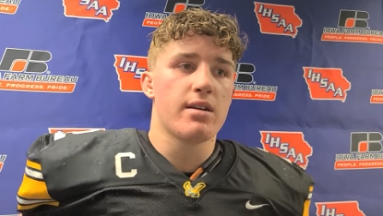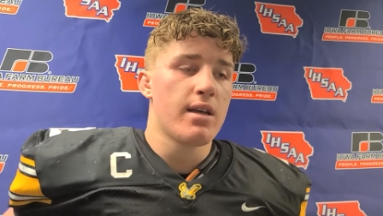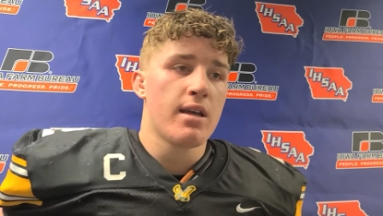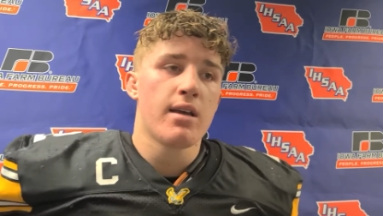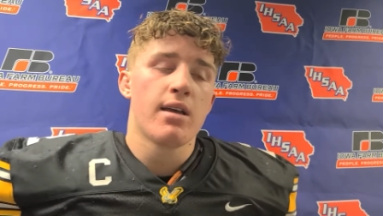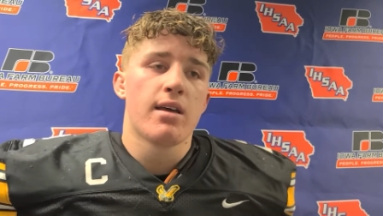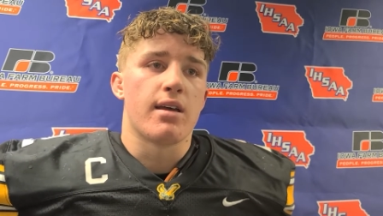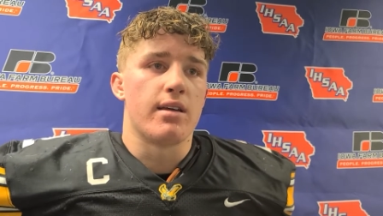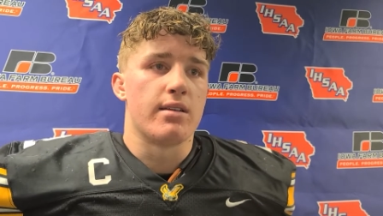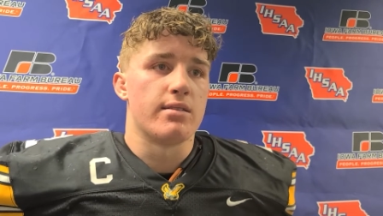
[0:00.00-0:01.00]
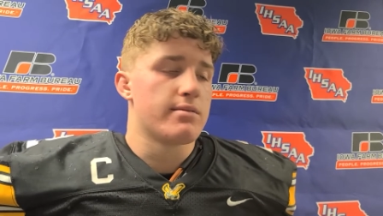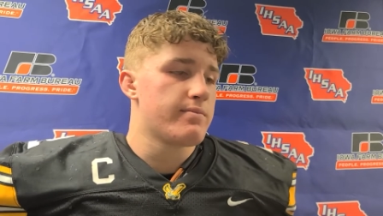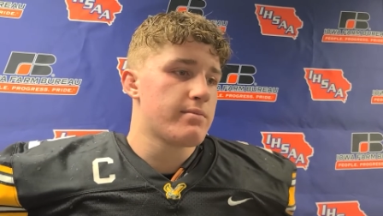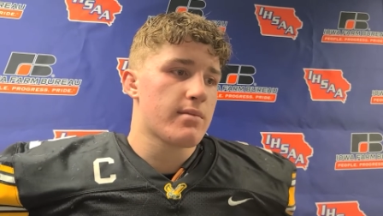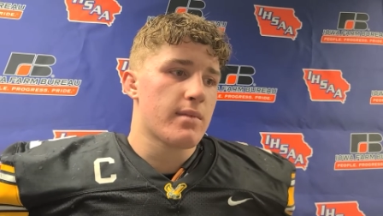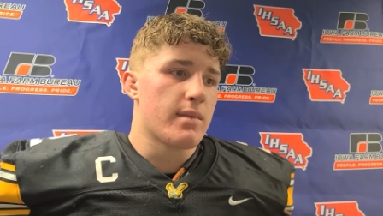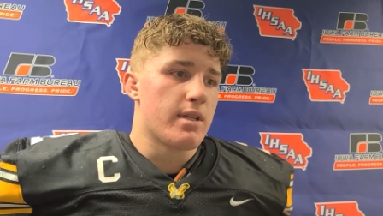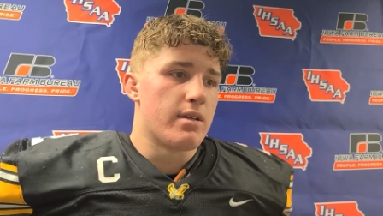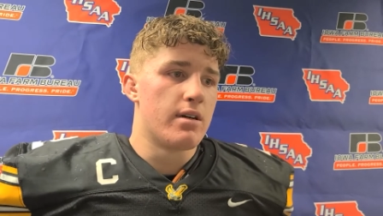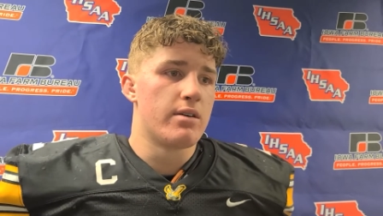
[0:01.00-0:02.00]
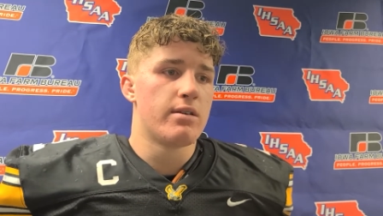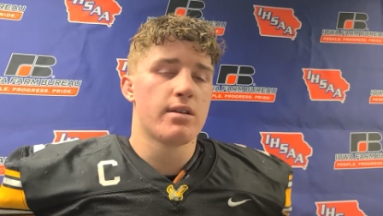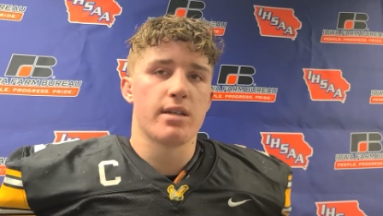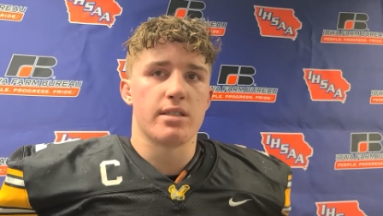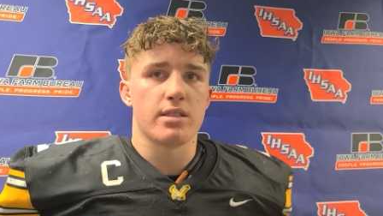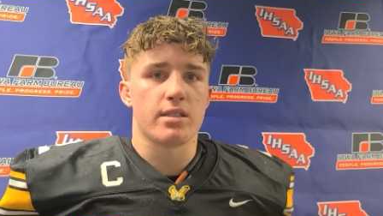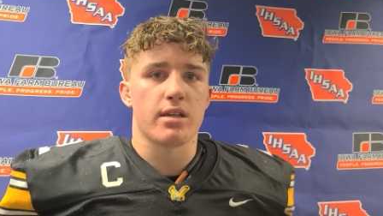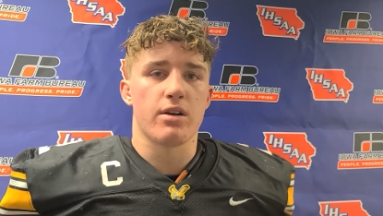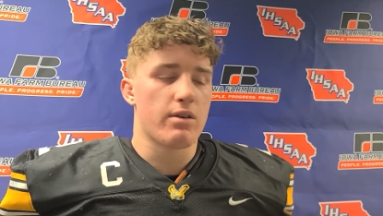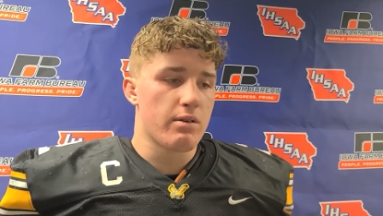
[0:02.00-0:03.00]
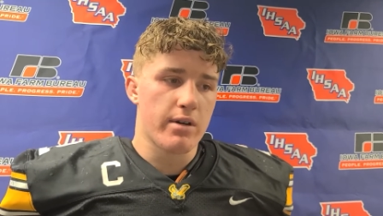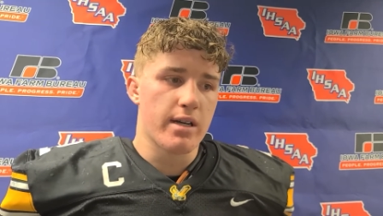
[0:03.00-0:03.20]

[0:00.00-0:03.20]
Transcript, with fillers: And you know, just think about way.